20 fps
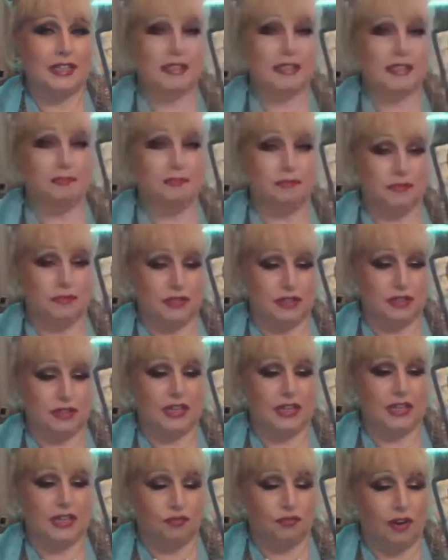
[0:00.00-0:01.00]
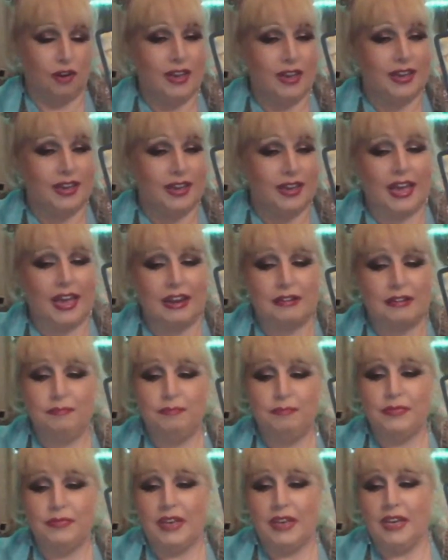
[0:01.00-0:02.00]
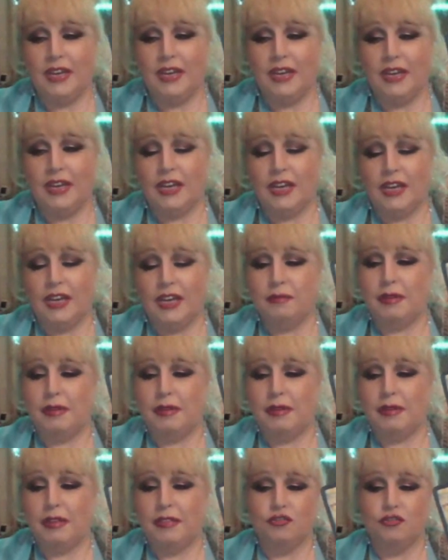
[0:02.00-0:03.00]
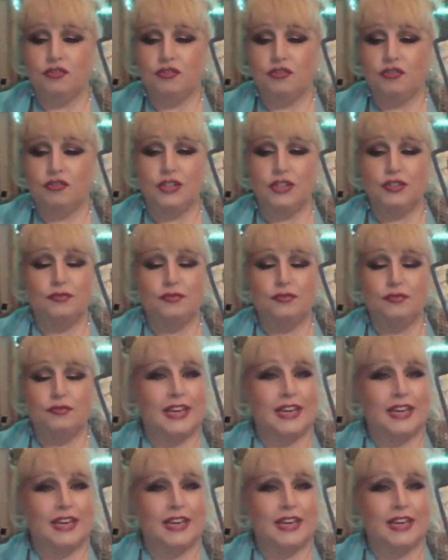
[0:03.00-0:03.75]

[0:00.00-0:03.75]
right again. They are trying